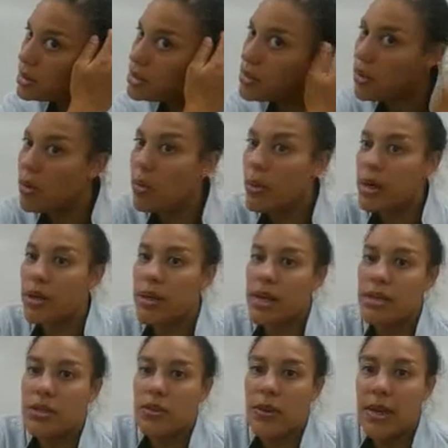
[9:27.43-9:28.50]
So what are they
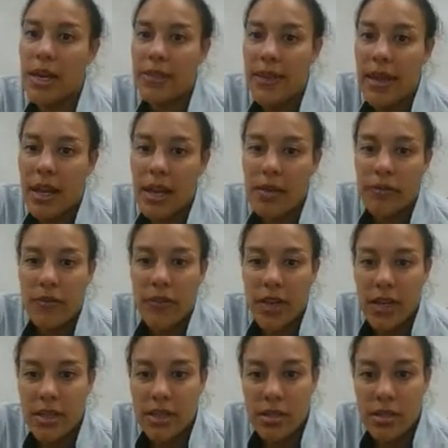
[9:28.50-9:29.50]
doing at that M phase?